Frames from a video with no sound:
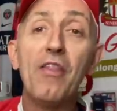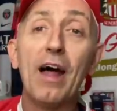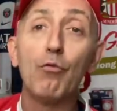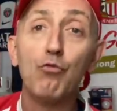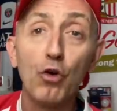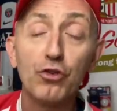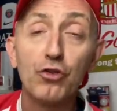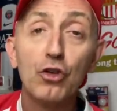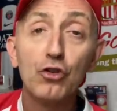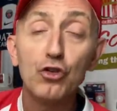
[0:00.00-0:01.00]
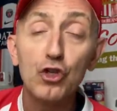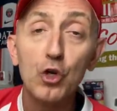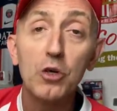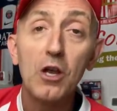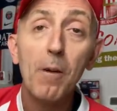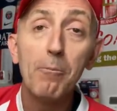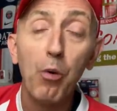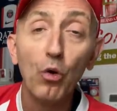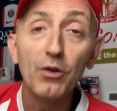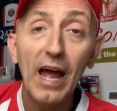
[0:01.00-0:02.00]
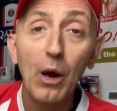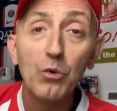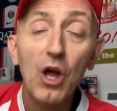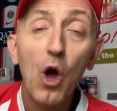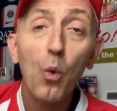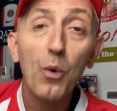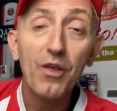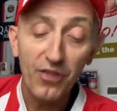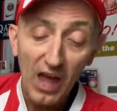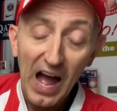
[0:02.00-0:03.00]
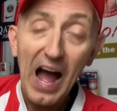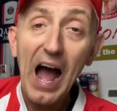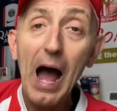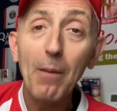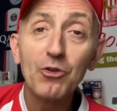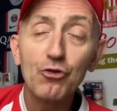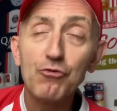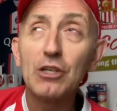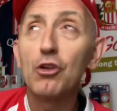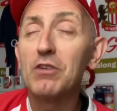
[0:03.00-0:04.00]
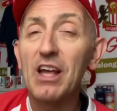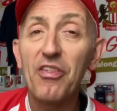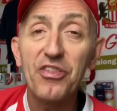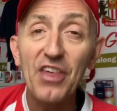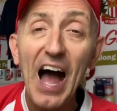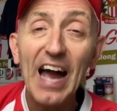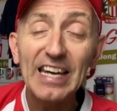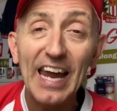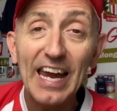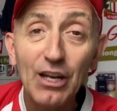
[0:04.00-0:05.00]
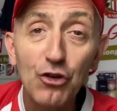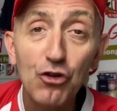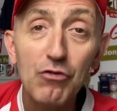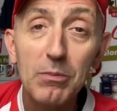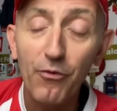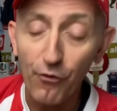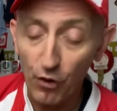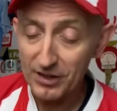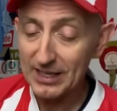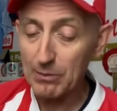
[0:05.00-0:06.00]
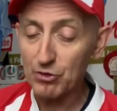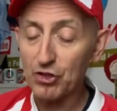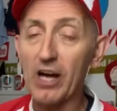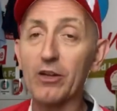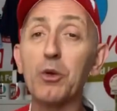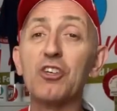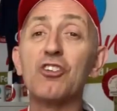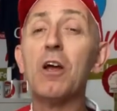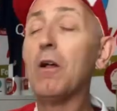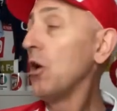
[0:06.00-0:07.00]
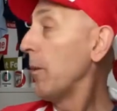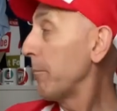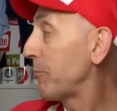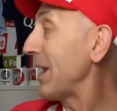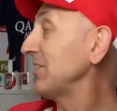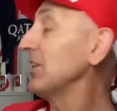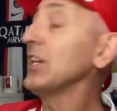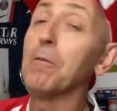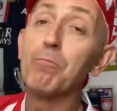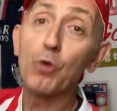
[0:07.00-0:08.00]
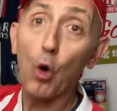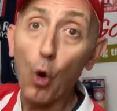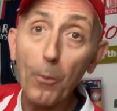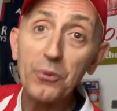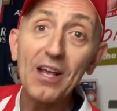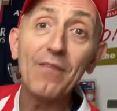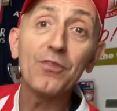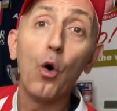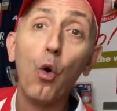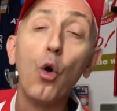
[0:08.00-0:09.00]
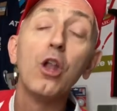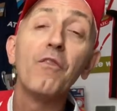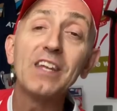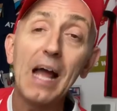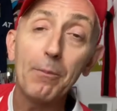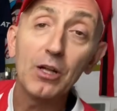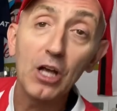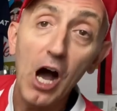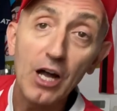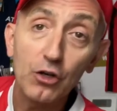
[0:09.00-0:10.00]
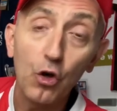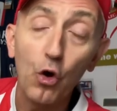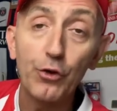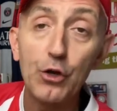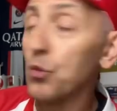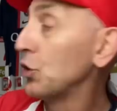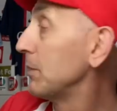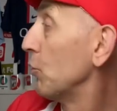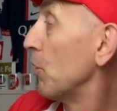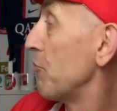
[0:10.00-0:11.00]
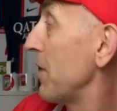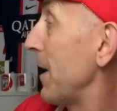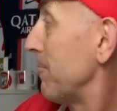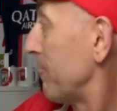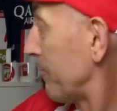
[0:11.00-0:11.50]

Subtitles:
that Ross Stewart pulled out with a hamstring, so a thigh injury before the game started, which basically upset the whole of the apple cart, according to Tony Mowbray,